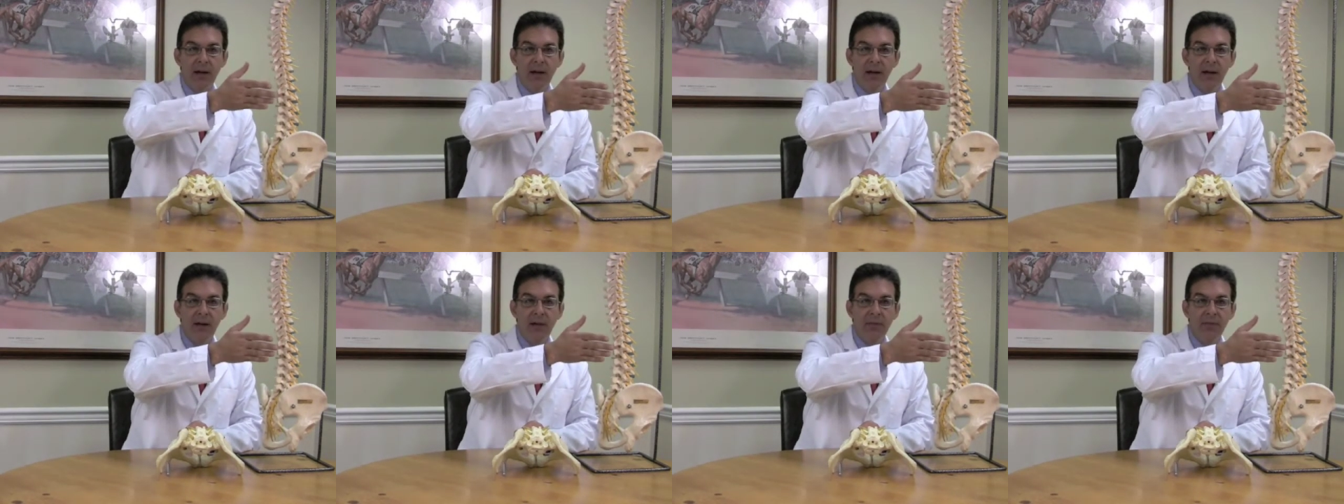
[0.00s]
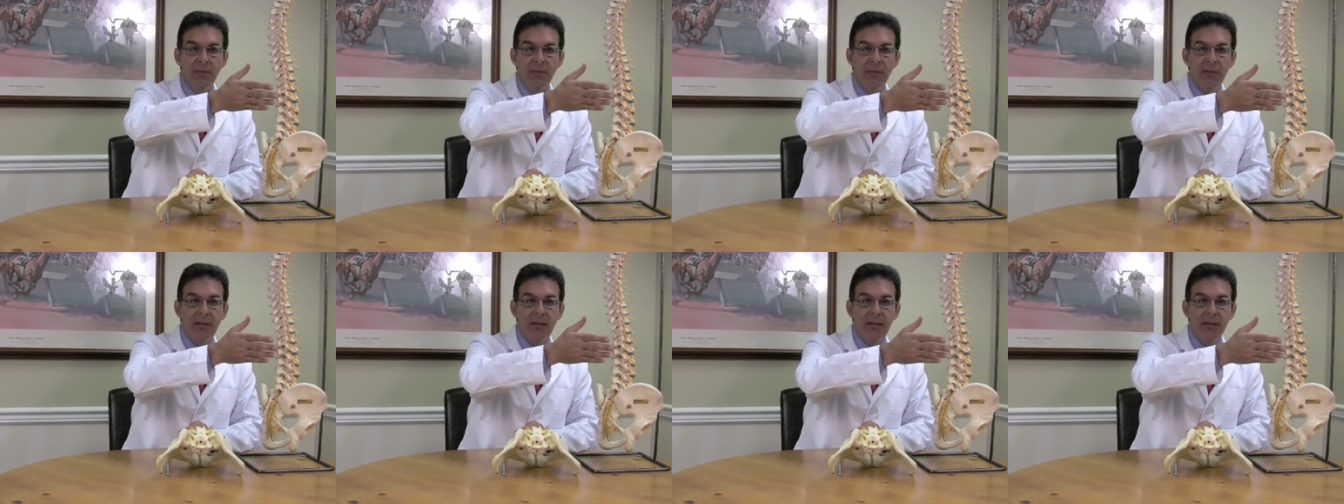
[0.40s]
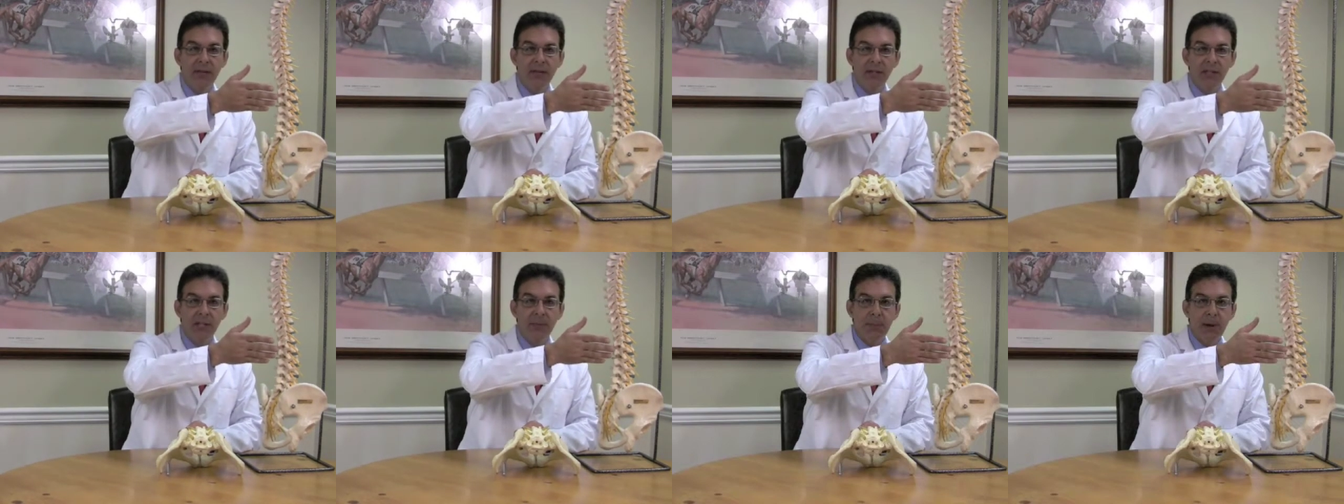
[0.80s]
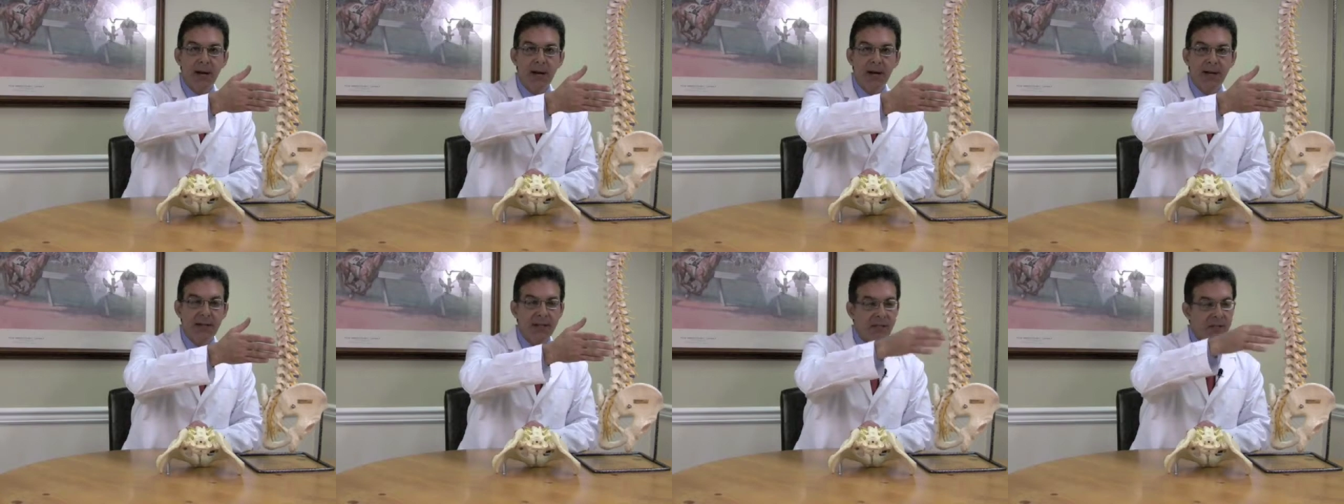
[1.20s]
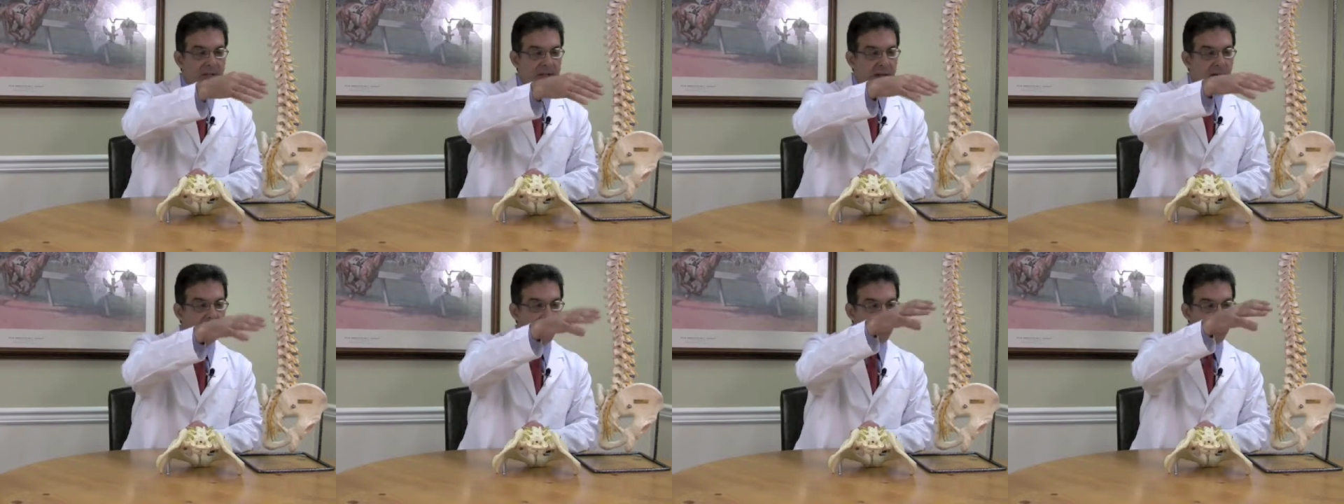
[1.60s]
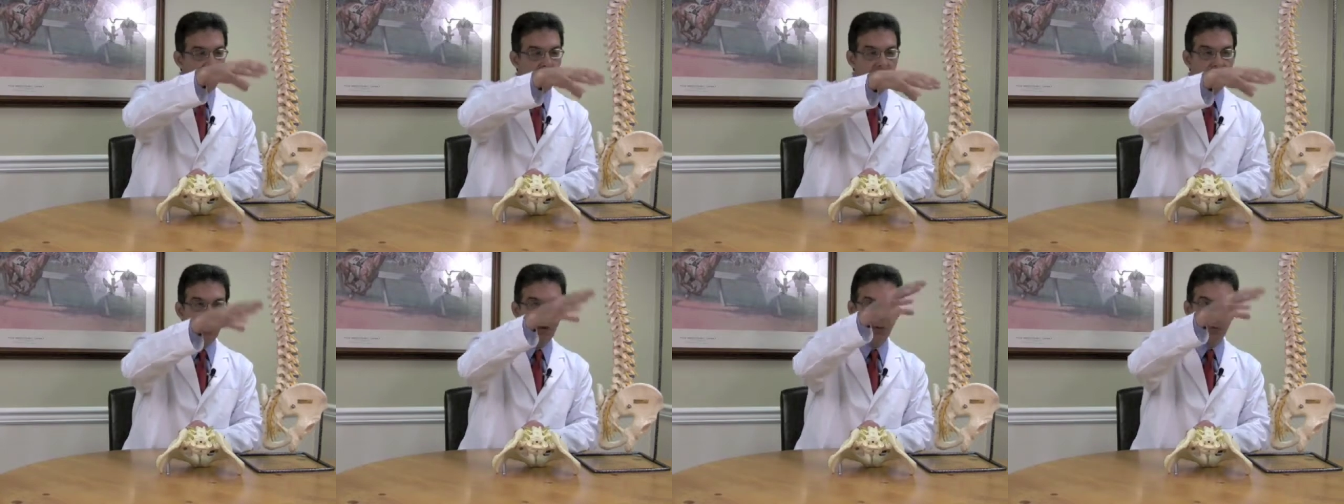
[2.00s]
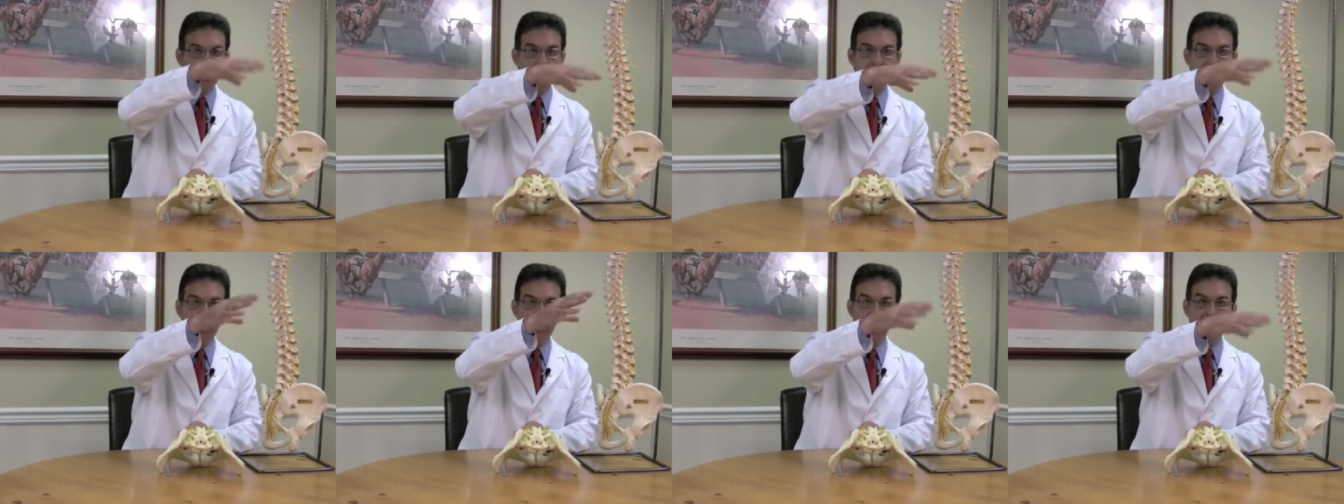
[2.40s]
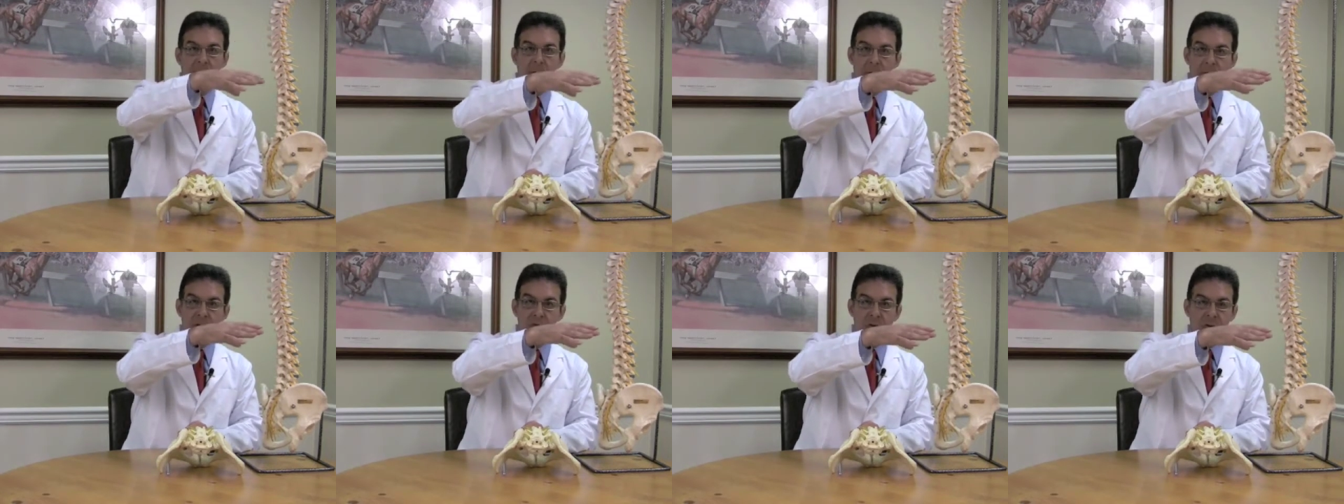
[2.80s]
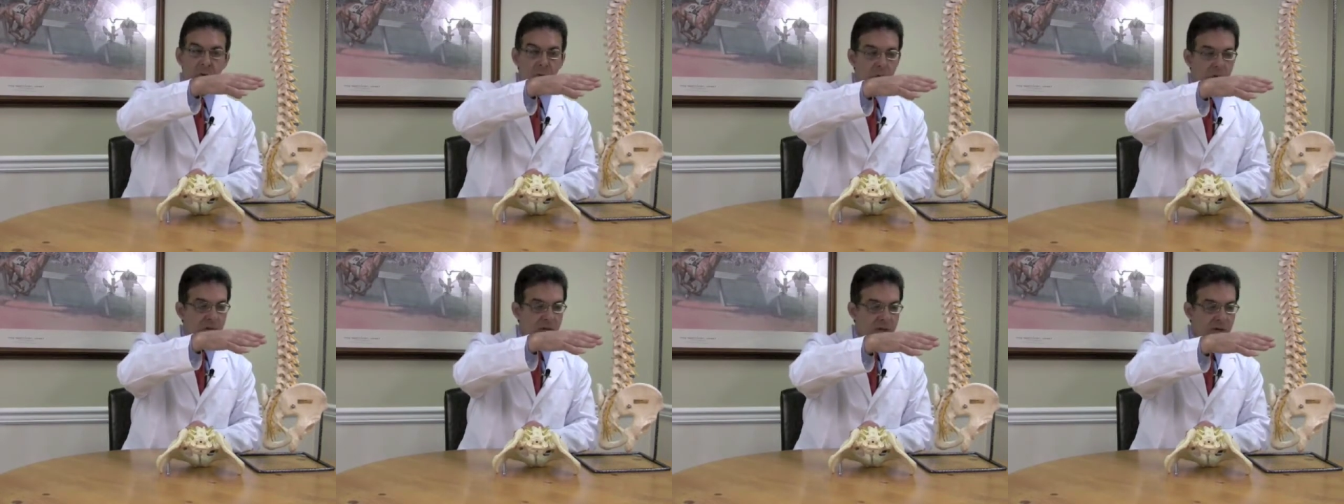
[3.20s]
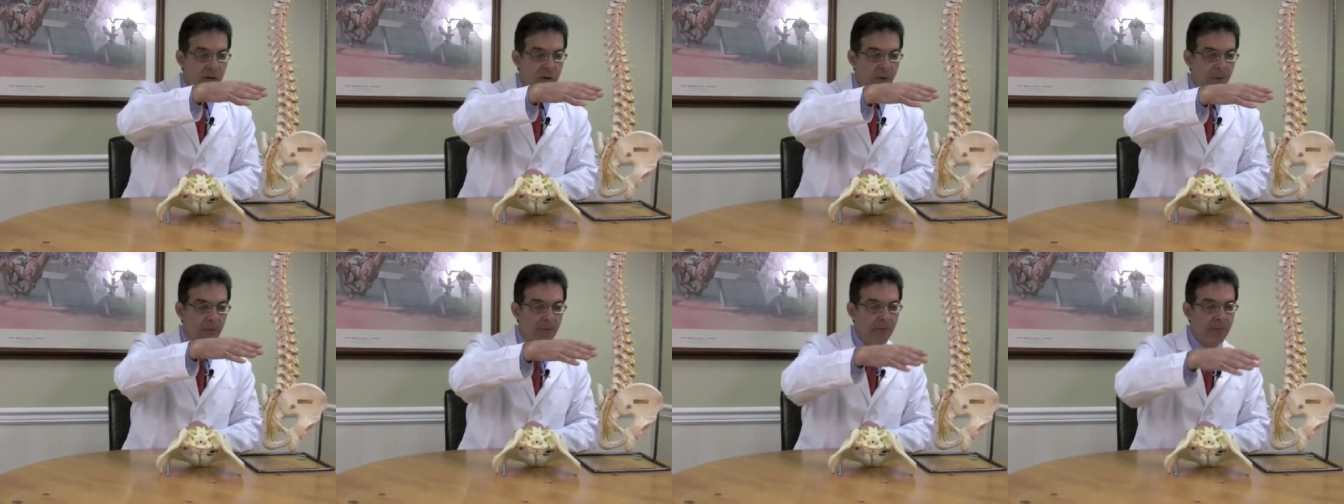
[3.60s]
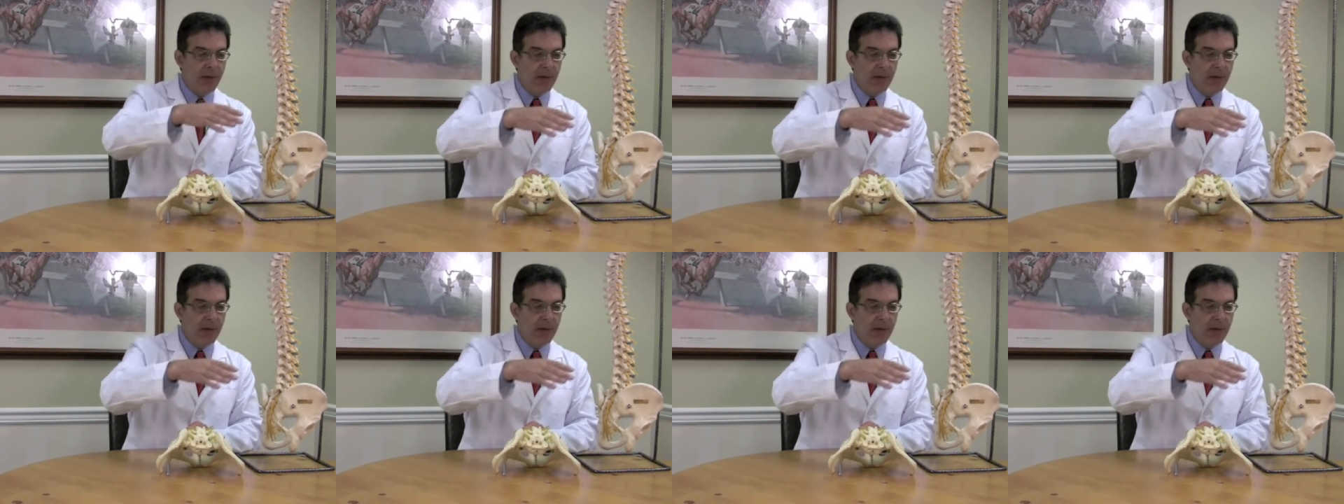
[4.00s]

of the spine itself along with the upper torso,